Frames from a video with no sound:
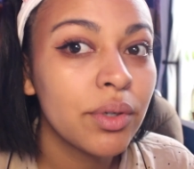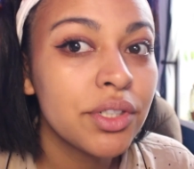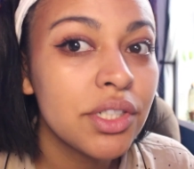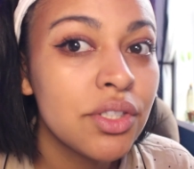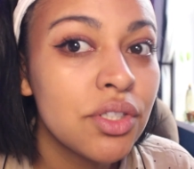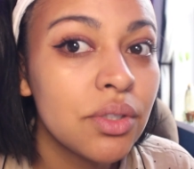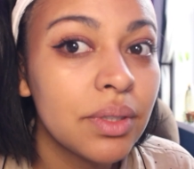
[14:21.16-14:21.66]
we're
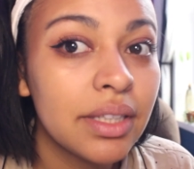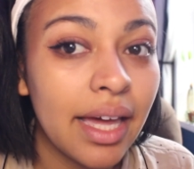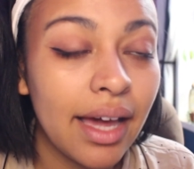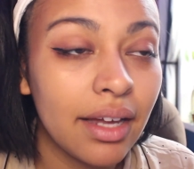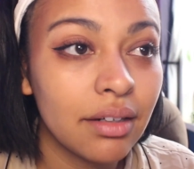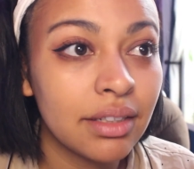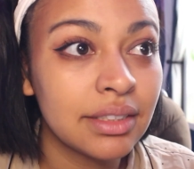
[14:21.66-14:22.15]
just doing
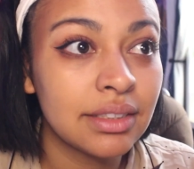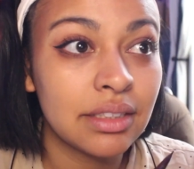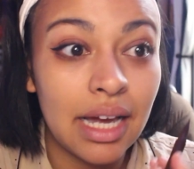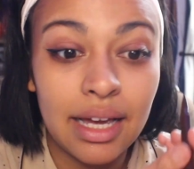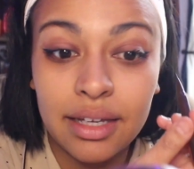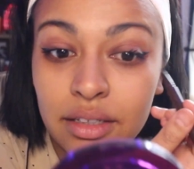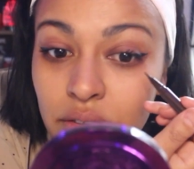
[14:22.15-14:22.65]
that because
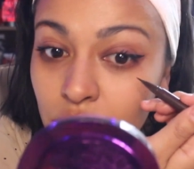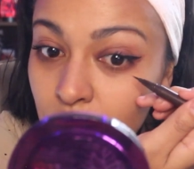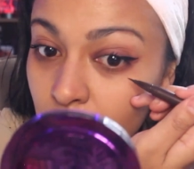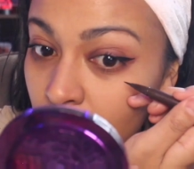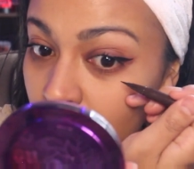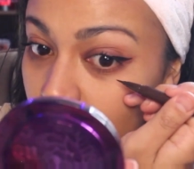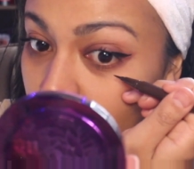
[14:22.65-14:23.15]
I
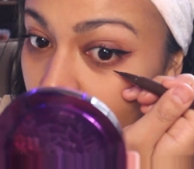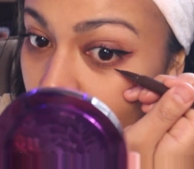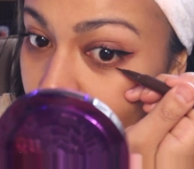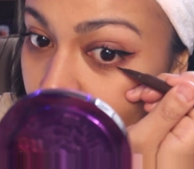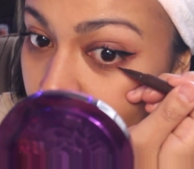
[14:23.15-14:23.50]
don't have